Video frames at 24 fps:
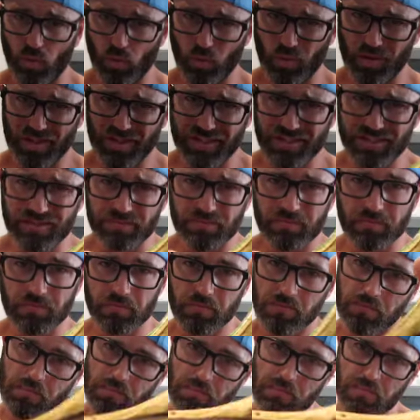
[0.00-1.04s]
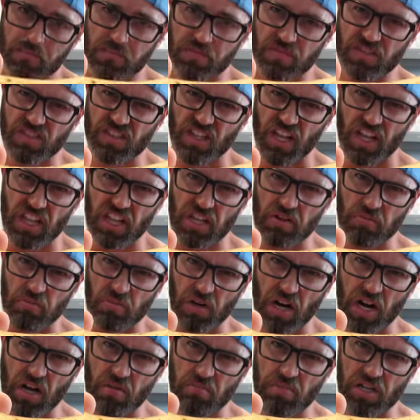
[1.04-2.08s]
one slightly
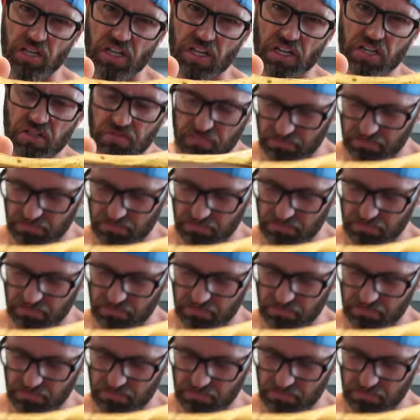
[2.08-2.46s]
brown banana,